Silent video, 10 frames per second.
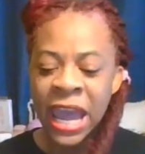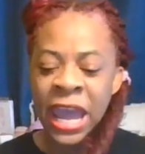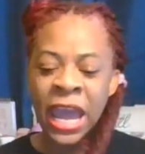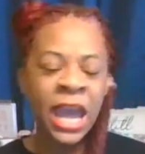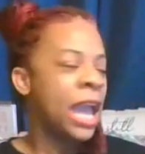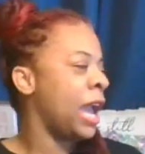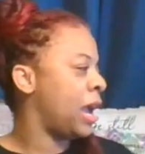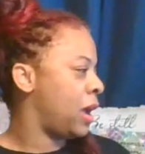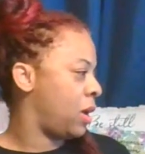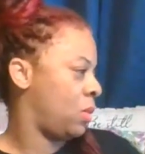
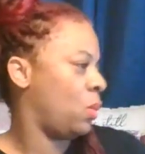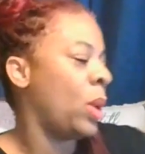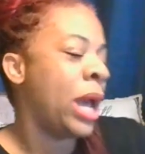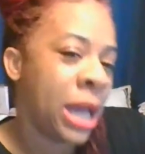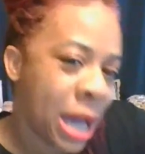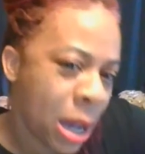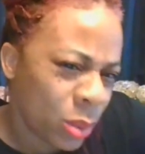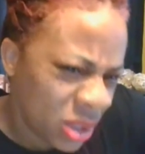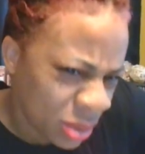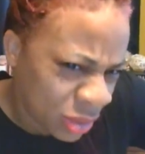And wait, God,
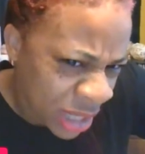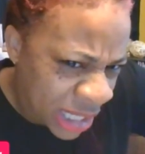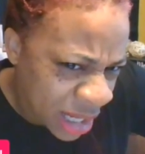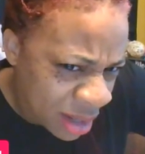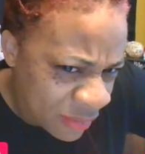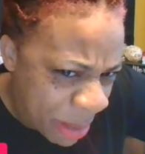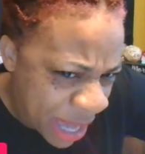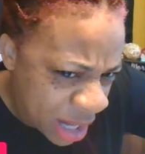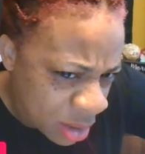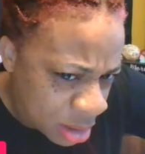was you trying to get on the
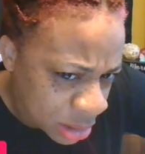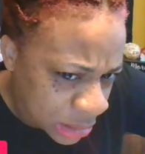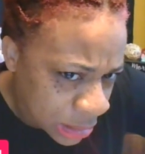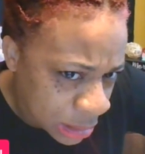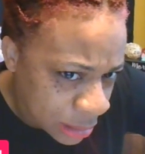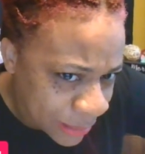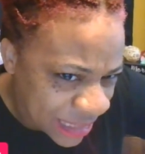bad girls club?